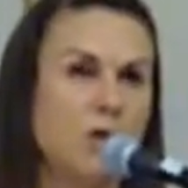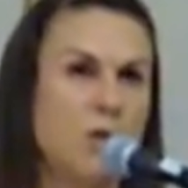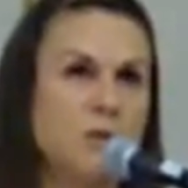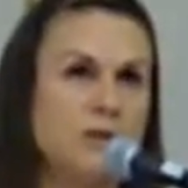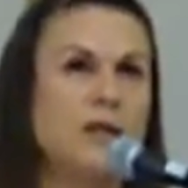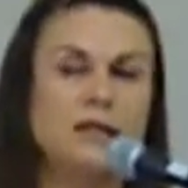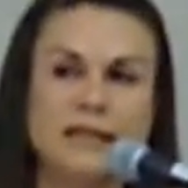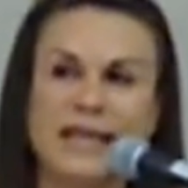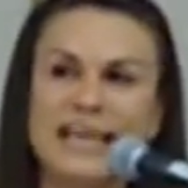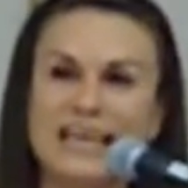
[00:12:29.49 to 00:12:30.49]
almost
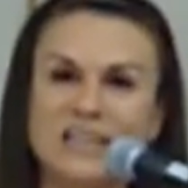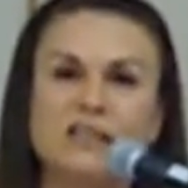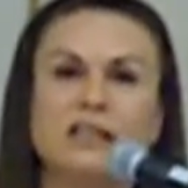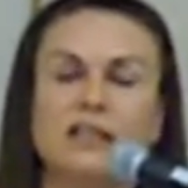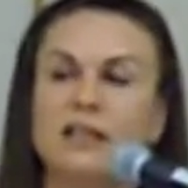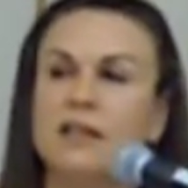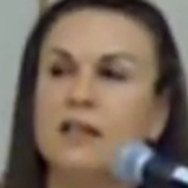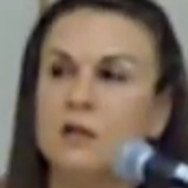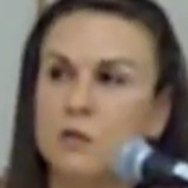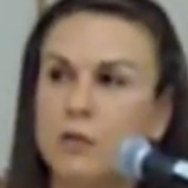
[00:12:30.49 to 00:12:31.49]
uncannily
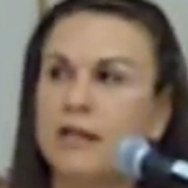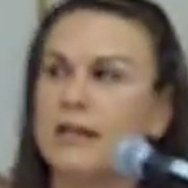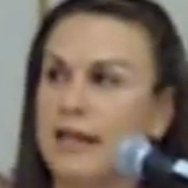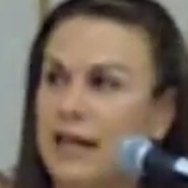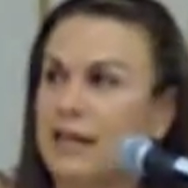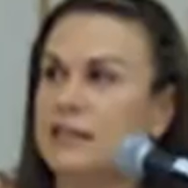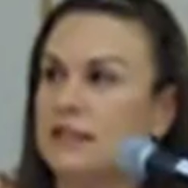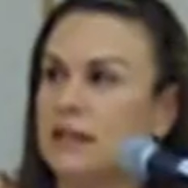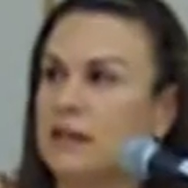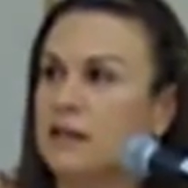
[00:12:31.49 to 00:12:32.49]
reenacting